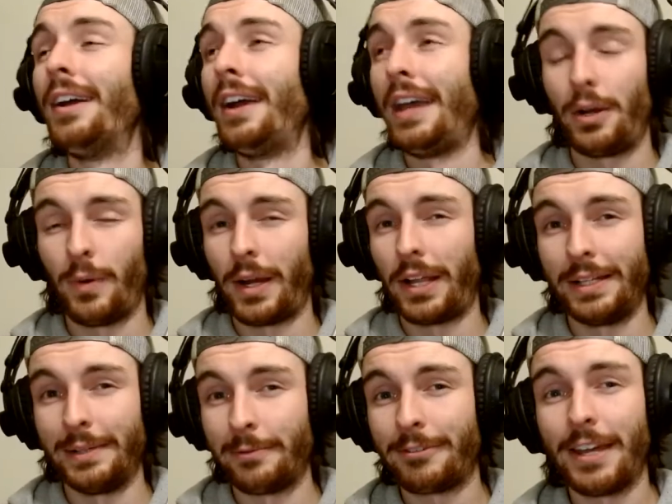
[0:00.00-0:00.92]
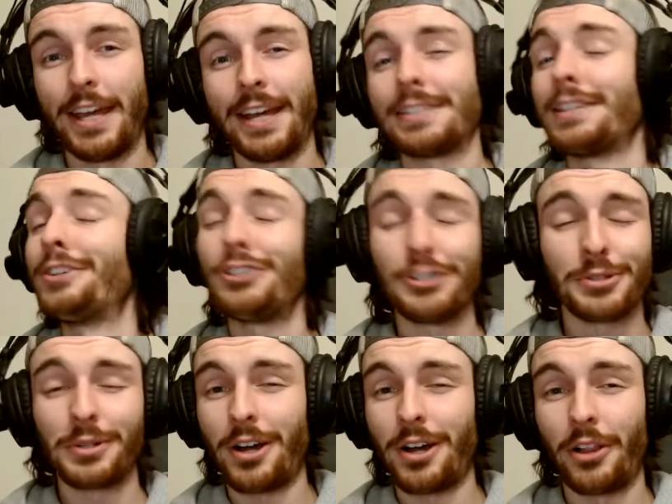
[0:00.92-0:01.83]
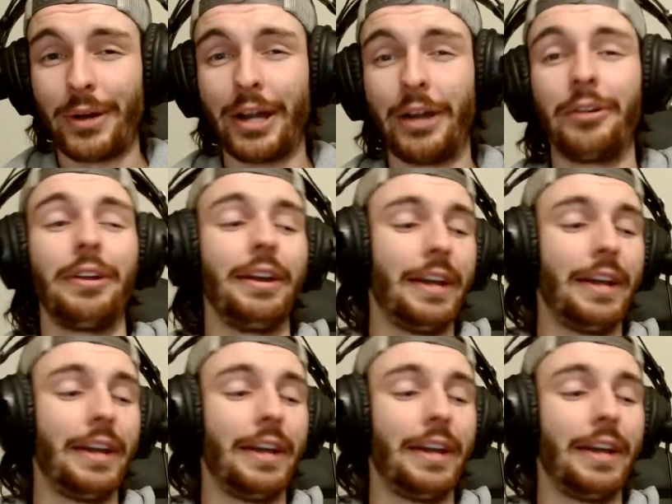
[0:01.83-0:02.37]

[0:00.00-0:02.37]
a curriculum of chaos, just sort of all around,